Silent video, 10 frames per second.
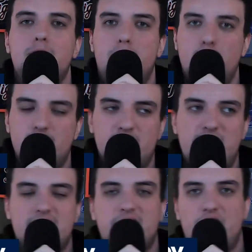
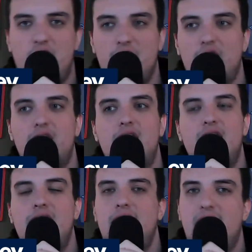Mostly it's the cutter
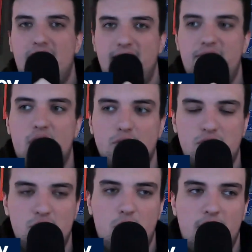and then
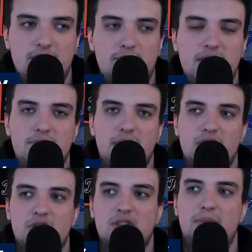those two off-speed
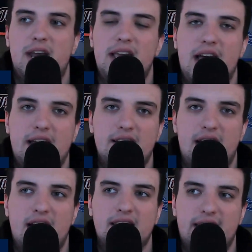pitches depending
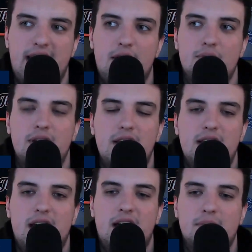on the count.
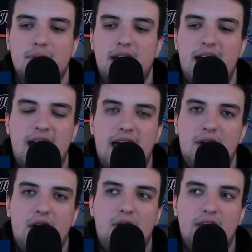But I
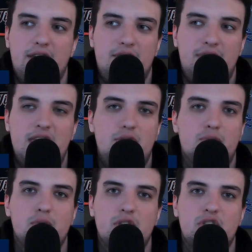don't know. If he
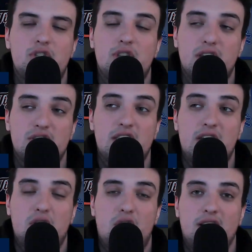threw the
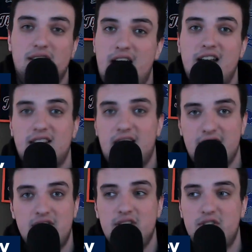sinker a lot
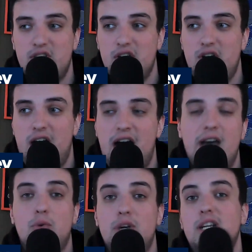less this year,
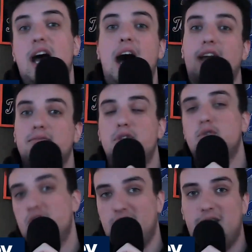I would not
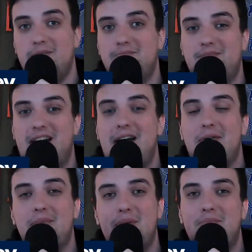lose sleep. I
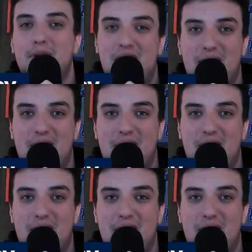would be pretty